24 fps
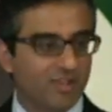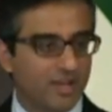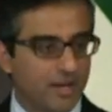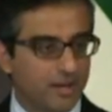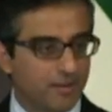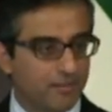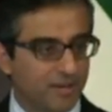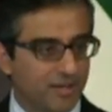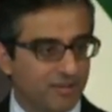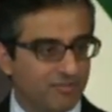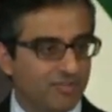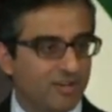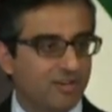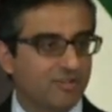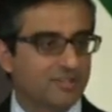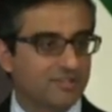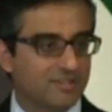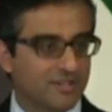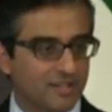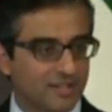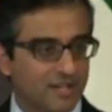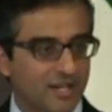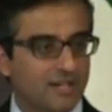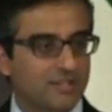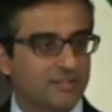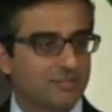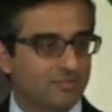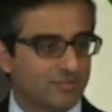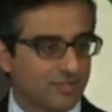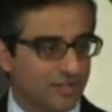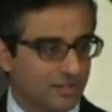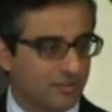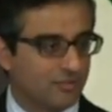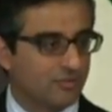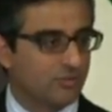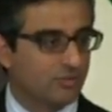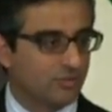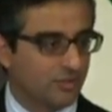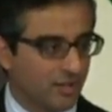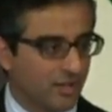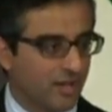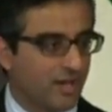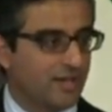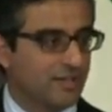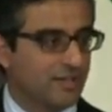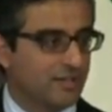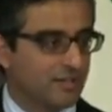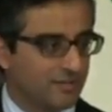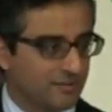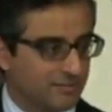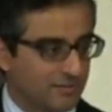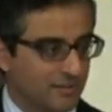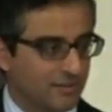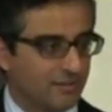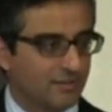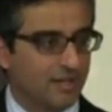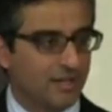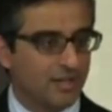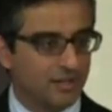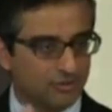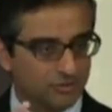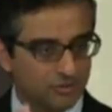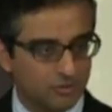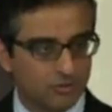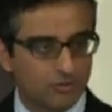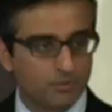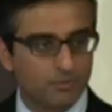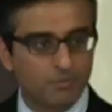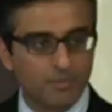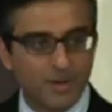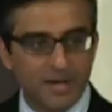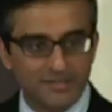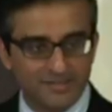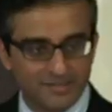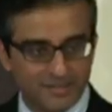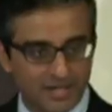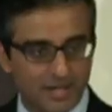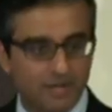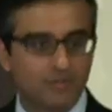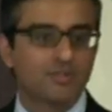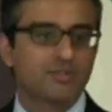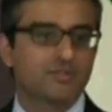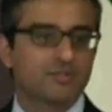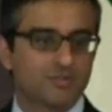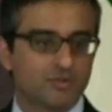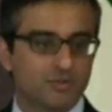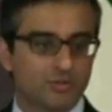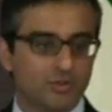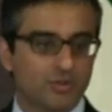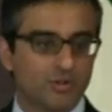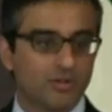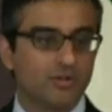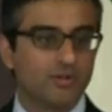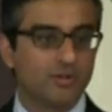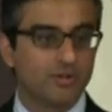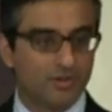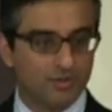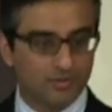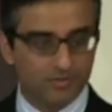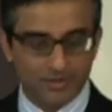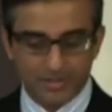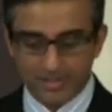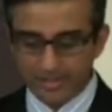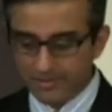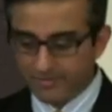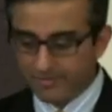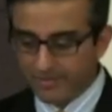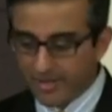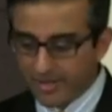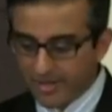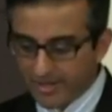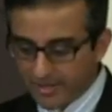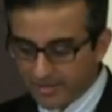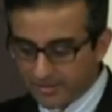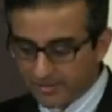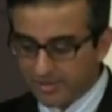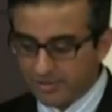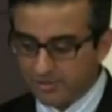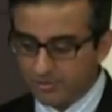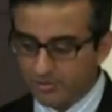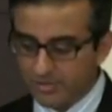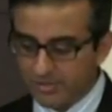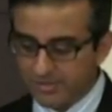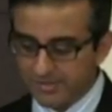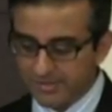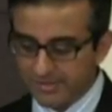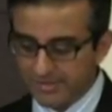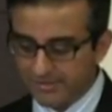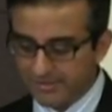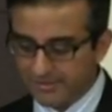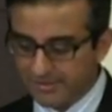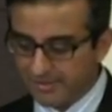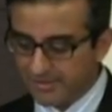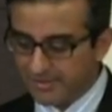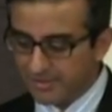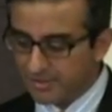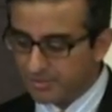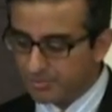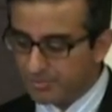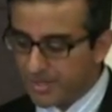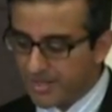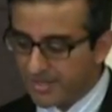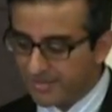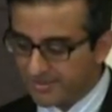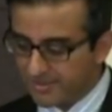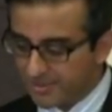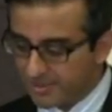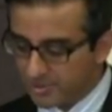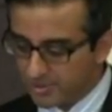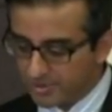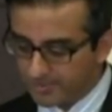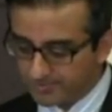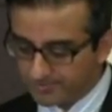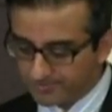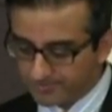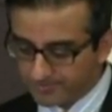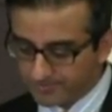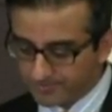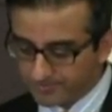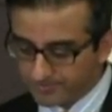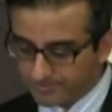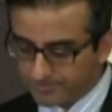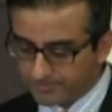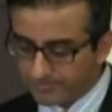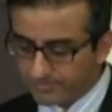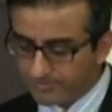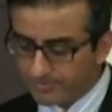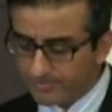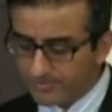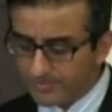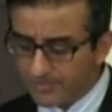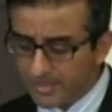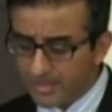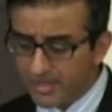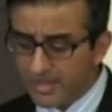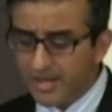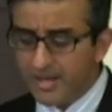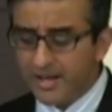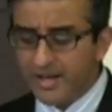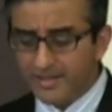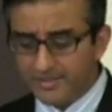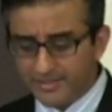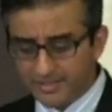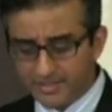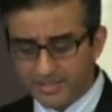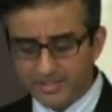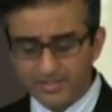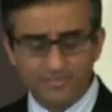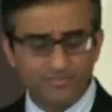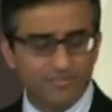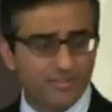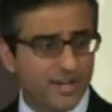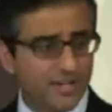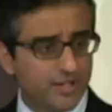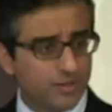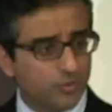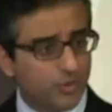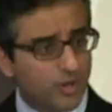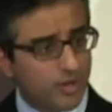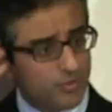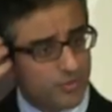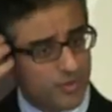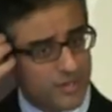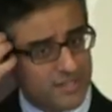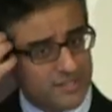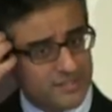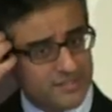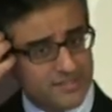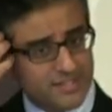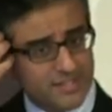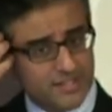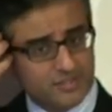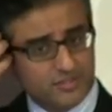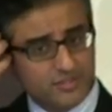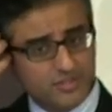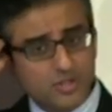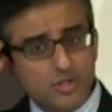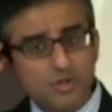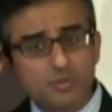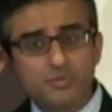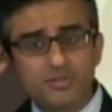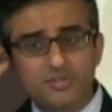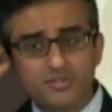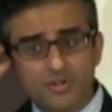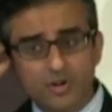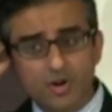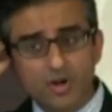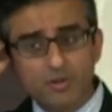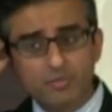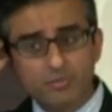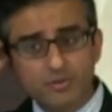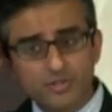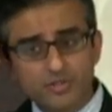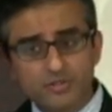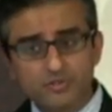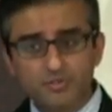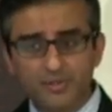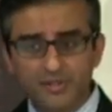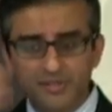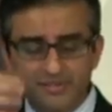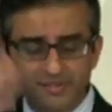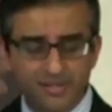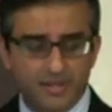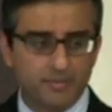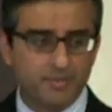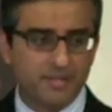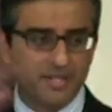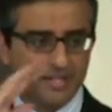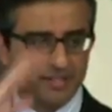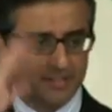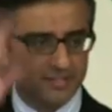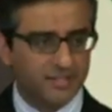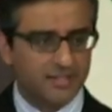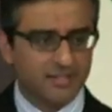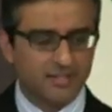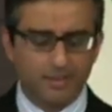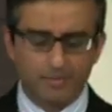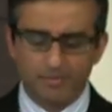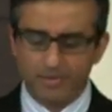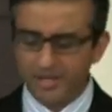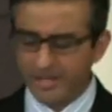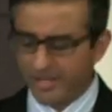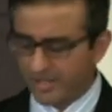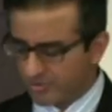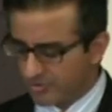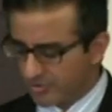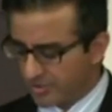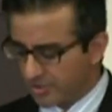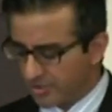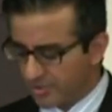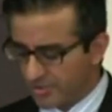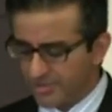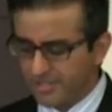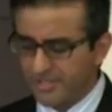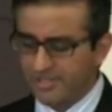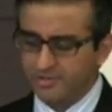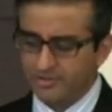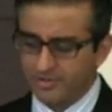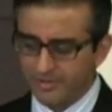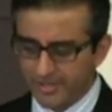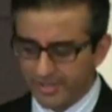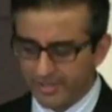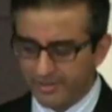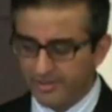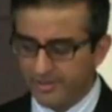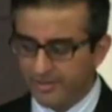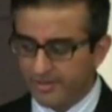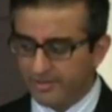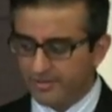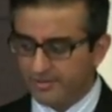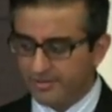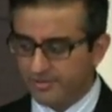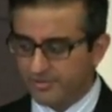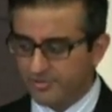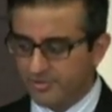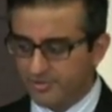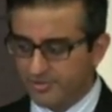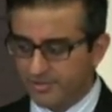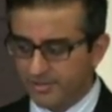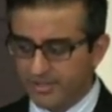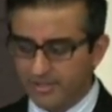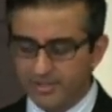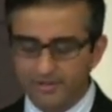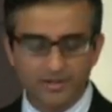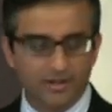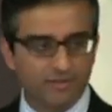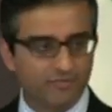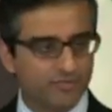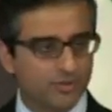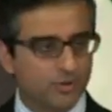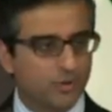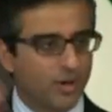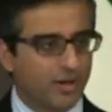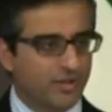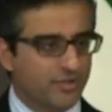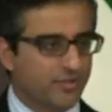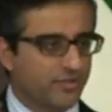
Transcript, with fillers: phlegm and various other kinds of things through the linings and, and to pass it out as stool. Right? And that's what he says in this passage. And then he has a final one where he says, humors are all produced by the same innate heat. I'm not actually going to touch on that. That's just, again, a few